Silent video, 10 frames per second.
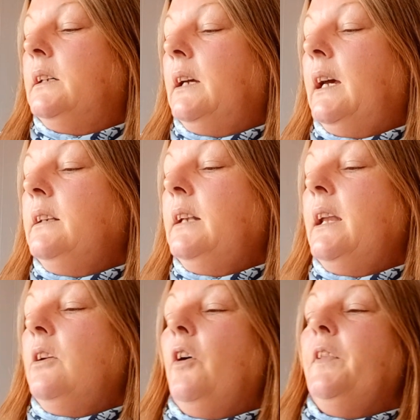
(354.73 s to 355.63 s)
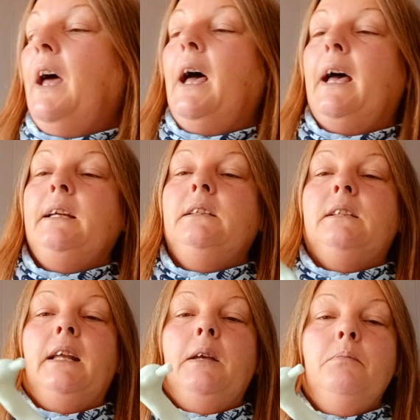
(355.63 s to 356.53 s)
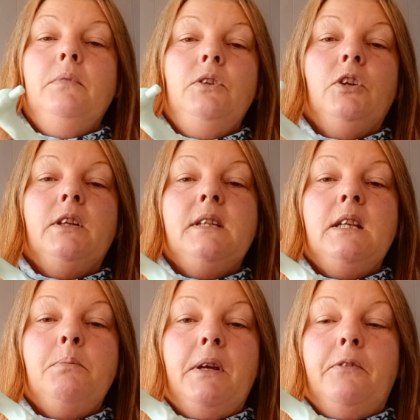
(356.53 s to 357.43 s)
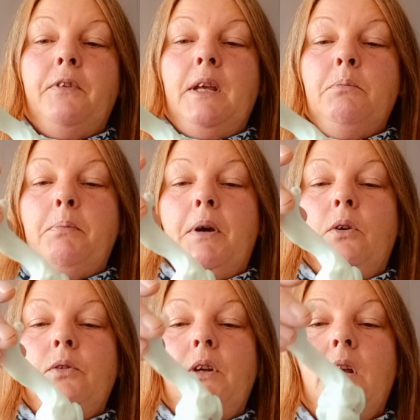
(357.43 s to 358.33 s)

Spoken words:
And then on the hind limb, you can see the big femur bone.